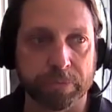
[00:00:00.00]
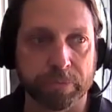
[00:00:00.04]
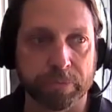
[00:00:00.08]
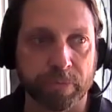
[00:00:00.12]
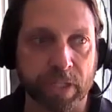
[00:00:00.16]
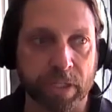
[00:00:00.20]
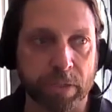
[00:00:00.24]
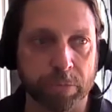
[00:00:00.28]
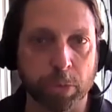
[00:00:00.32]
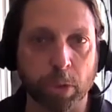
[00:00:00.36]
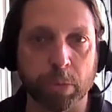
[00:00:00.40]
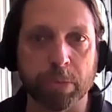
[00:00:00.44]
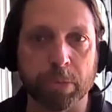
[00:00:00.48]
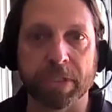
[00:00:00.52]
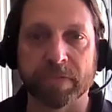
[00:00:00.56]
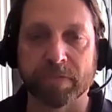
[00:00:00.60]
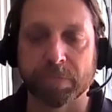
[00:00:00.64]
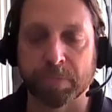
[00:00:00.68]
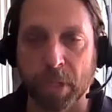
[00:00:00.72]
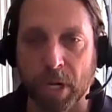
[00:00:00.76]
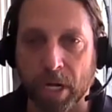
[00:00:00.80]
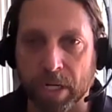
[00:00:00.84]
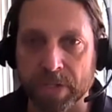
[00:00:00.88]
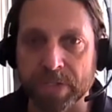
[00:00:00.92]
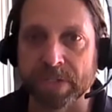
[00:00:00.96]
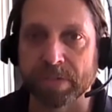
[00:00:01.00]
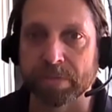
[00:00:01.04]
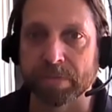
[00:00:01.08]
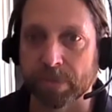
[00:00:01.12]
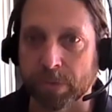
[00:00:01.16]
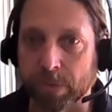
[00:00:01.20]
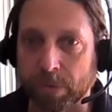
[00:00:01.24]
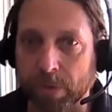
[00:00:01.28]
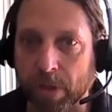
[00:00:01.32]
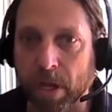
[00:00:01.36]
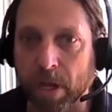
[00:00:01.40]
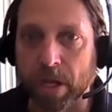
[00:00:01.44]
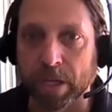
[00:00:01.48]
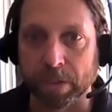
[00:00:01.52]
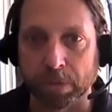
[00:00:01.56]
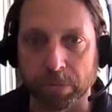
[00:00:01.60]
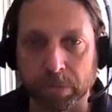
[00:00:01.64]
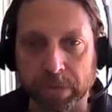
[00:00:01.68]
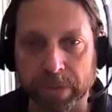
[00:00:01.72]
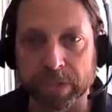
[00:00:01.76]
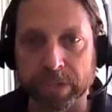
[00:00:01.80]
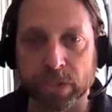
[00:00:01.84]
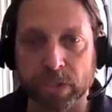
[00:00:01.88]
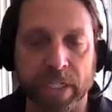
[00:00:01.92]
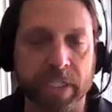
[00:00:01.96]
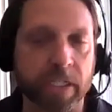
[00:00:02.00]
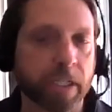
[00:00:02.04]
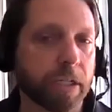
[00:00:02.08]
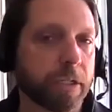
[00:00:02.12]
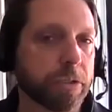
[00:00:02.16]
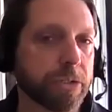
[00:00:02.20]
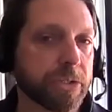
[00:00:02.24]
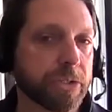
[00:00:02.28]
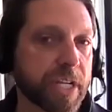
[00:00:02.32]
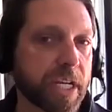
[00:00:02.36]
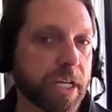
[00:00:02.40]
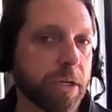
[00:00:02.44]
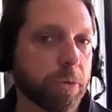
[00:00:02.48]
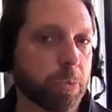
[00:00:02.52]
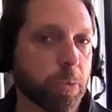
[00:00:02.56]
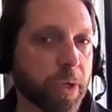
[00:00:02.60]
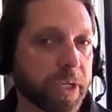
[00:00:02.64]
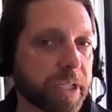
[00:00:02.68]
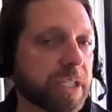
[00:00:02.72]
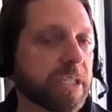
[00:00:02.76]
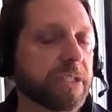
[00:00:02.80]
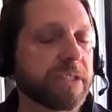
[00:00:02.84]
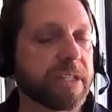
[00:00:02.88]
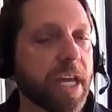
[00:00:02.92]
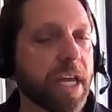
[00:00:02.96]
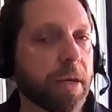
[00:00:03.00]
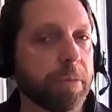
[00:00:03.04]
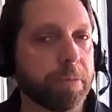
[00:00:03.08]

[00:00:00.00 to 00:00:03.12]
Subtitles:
a moment of pausing for thought and really trying to understand, what does that